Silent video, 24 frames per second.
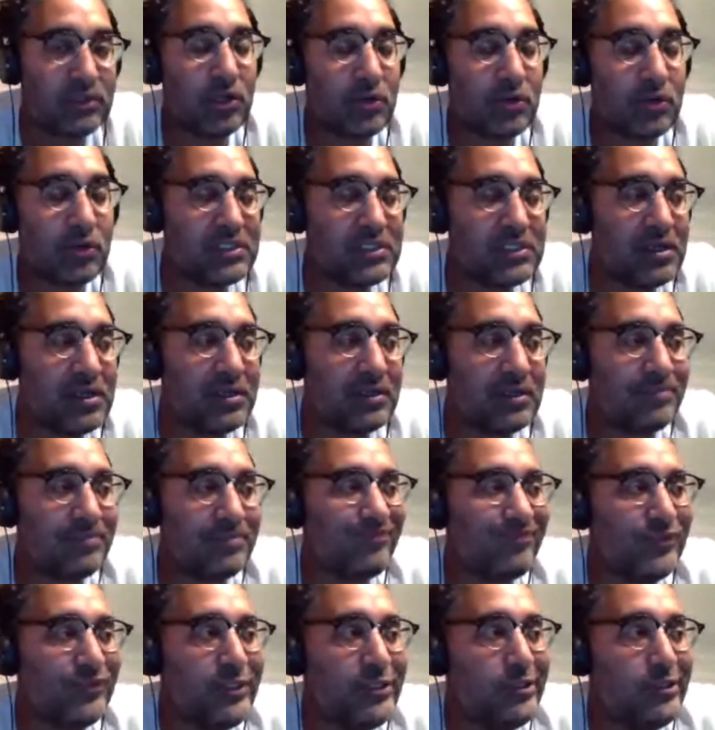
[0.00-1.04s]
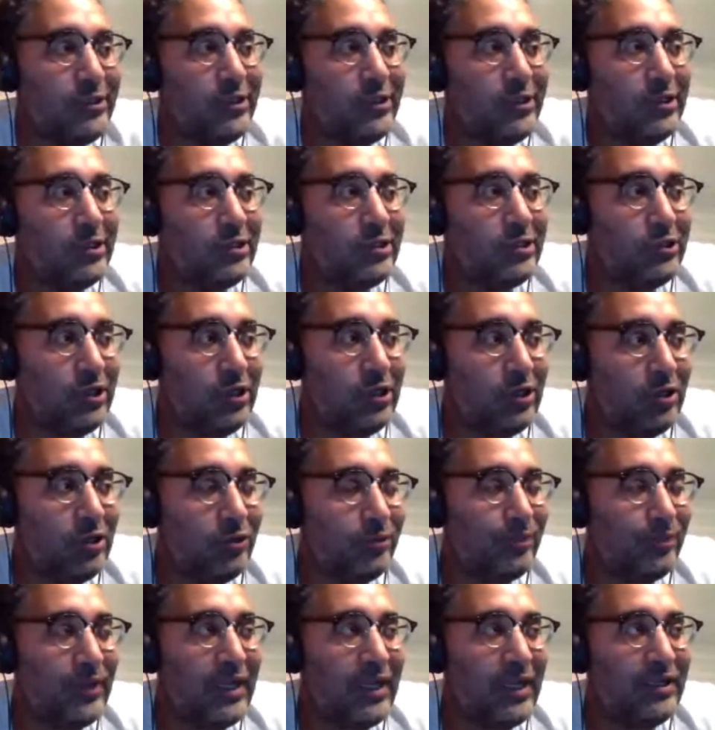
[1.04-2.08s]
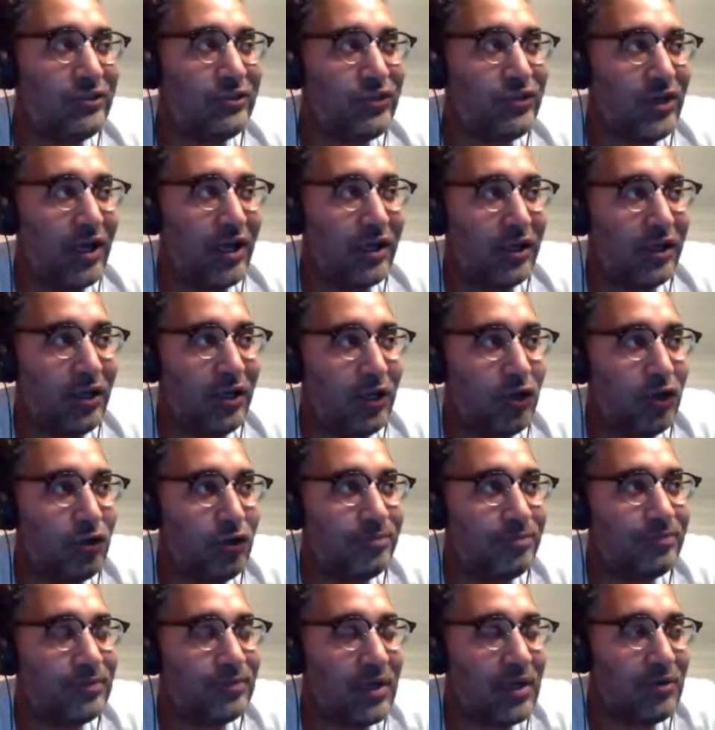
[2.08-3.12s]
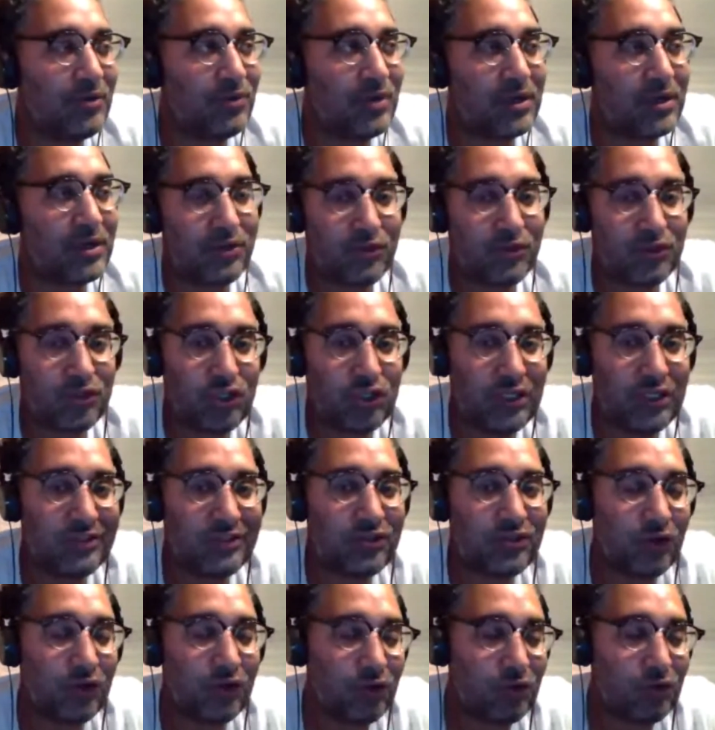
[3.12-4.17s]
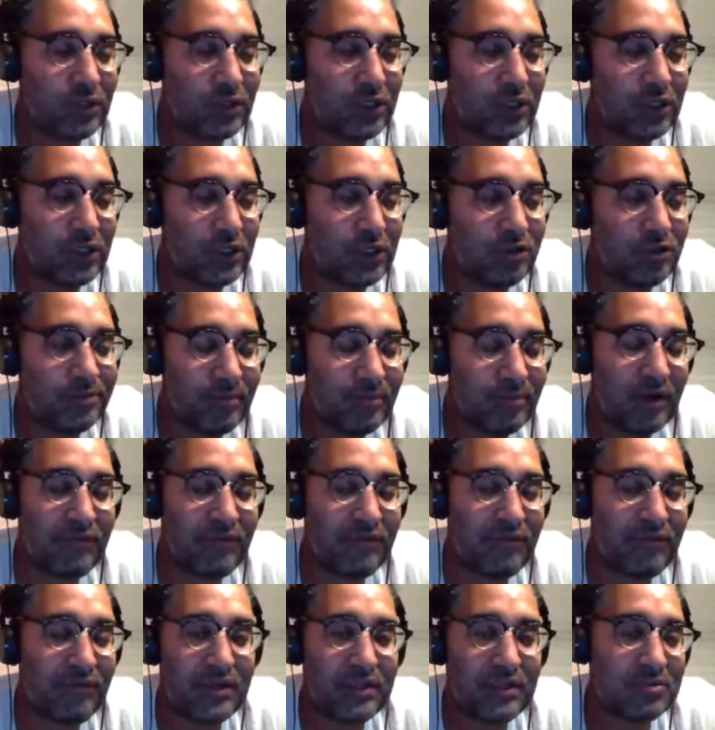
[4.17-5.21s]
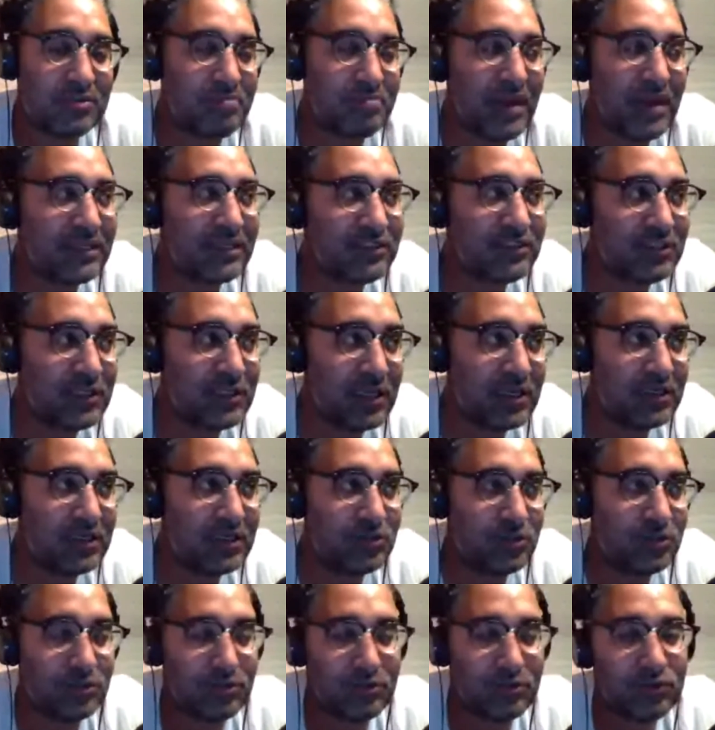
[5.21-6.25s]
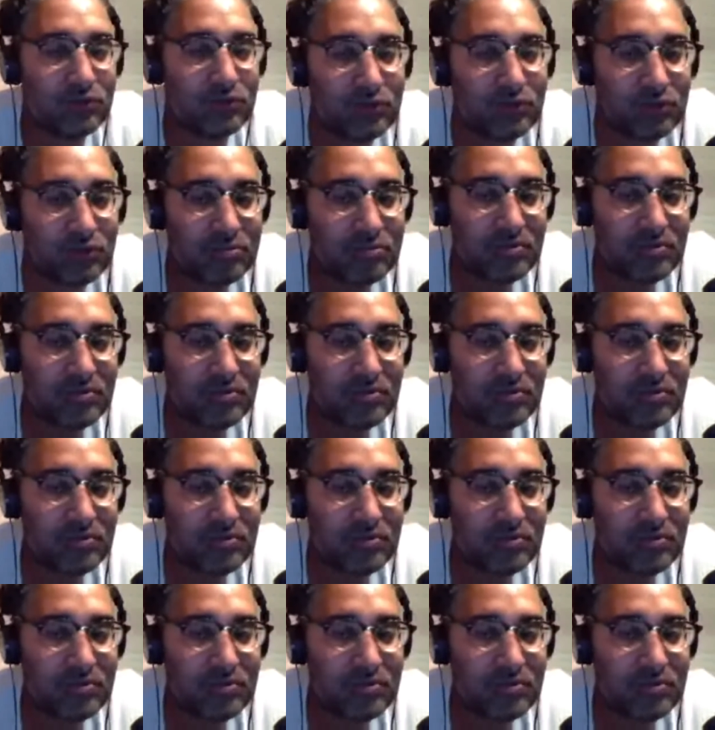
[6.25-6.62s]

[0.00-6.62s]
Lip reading: Is always like, "No, he's not here. I read on the sheets earlier. My friend is backstage.